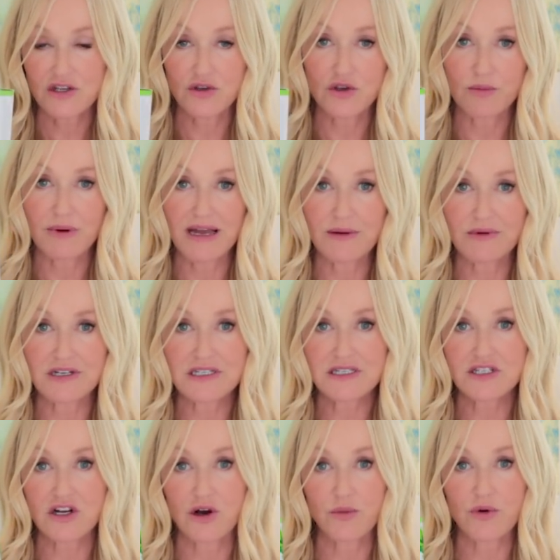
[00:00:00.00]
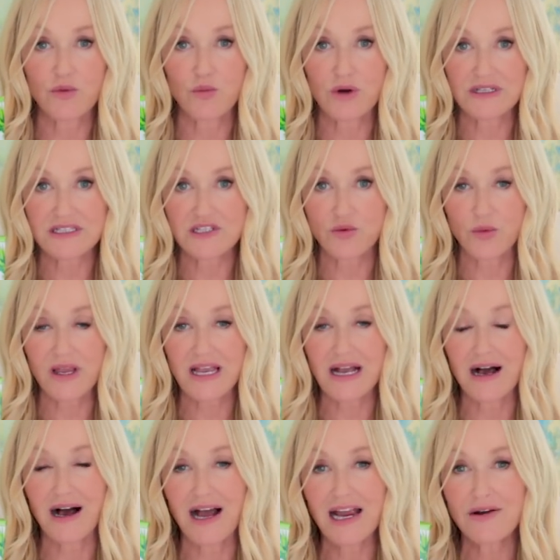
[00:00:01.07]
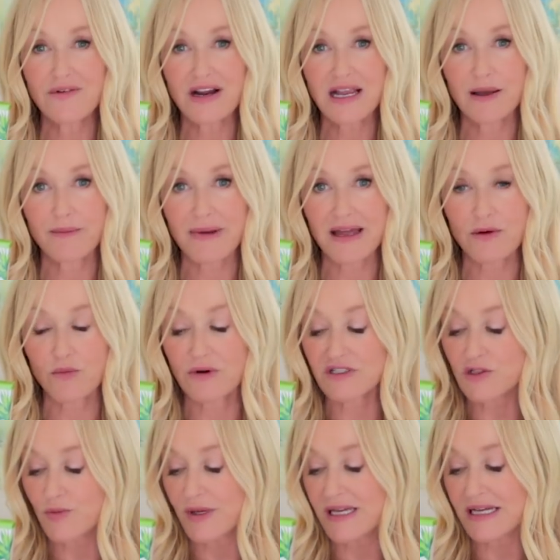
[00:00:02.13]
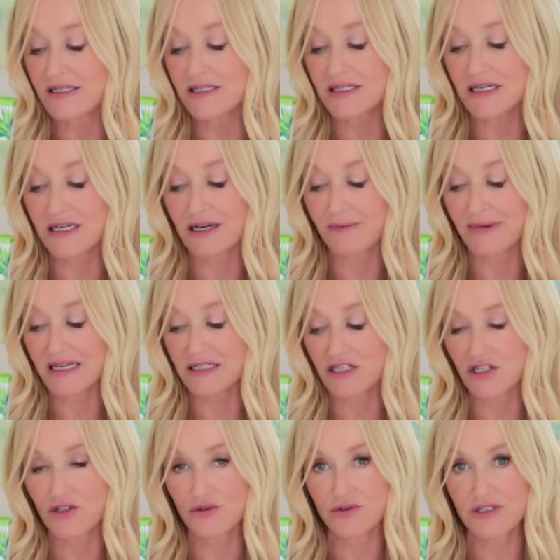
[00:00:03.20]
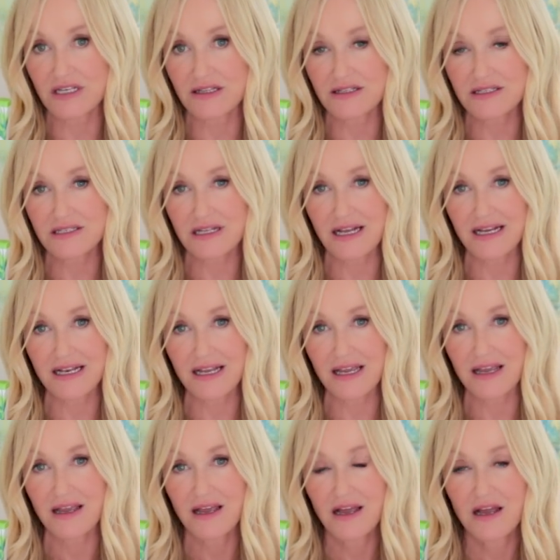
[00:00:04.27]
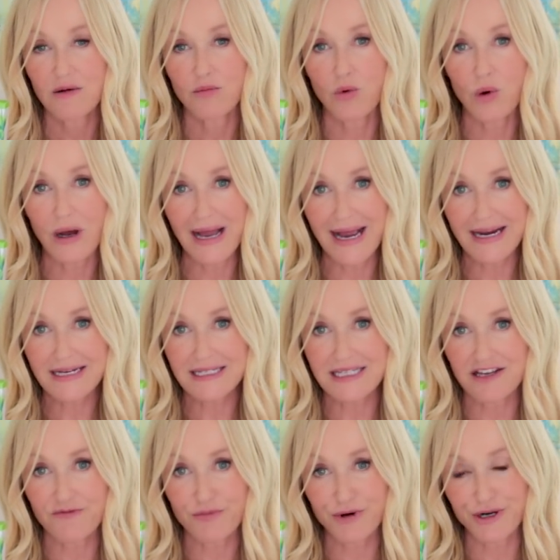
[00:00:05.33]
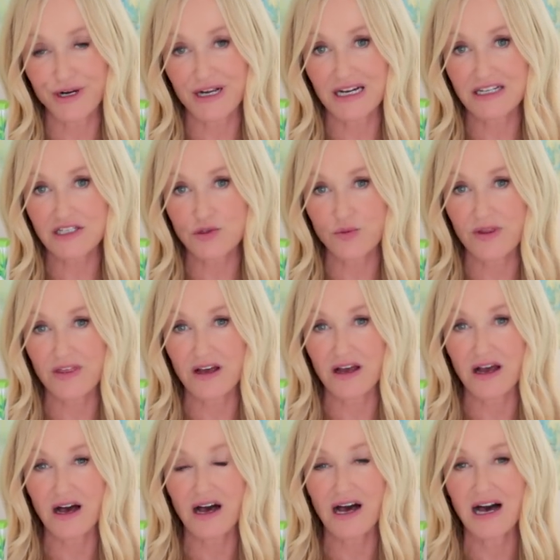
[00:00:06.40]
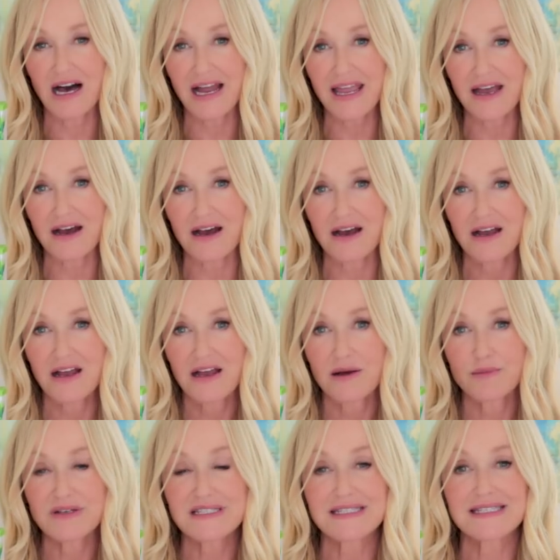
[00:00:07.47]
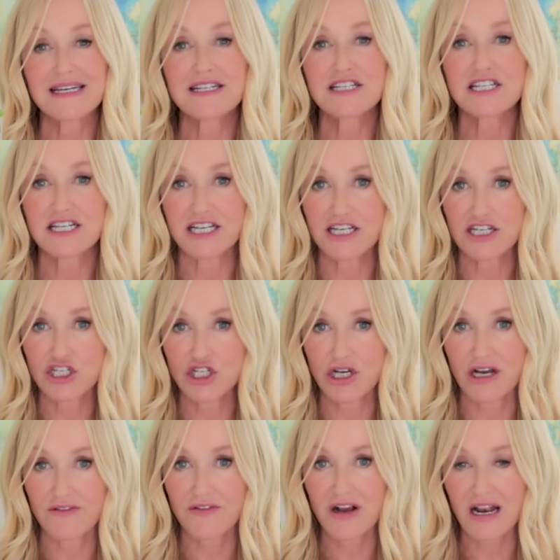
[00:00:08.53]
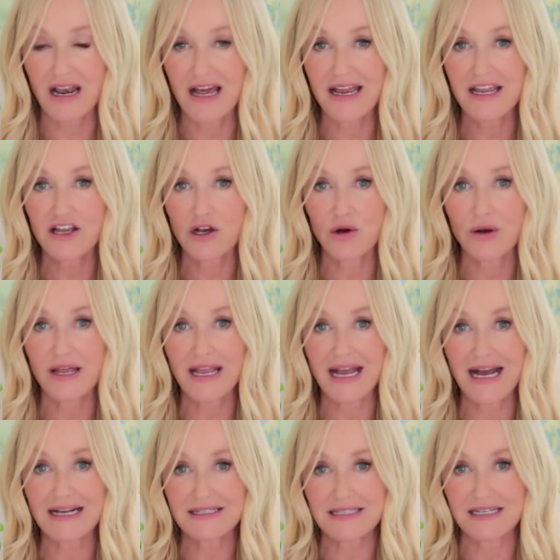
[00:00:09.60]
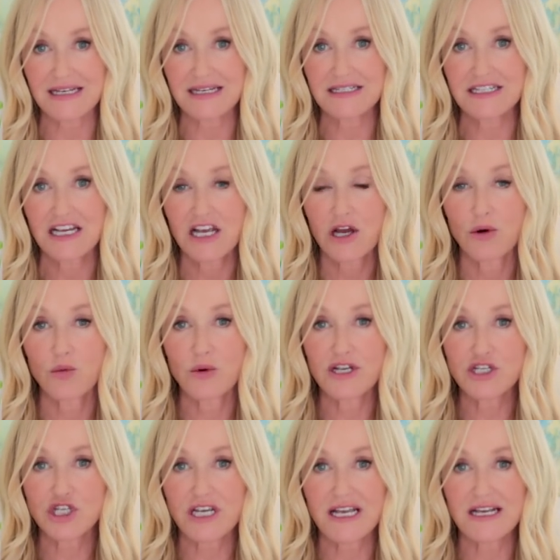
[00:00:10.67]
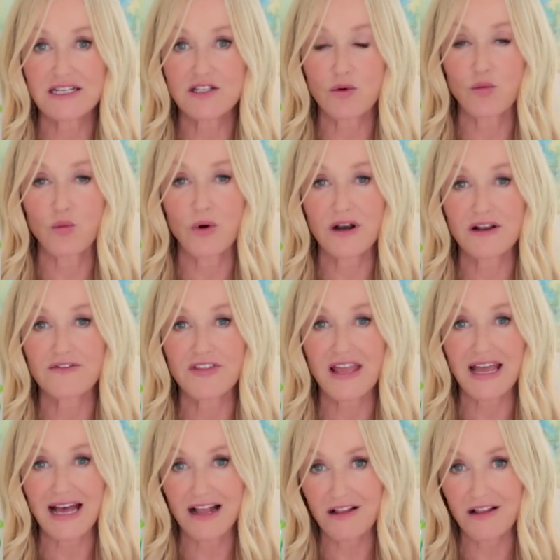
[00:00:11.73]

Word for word: so you might want to start with once a week. I recommend once we get um, into using the slightly more active products with a higher percentage of glycolic acid, which is one of the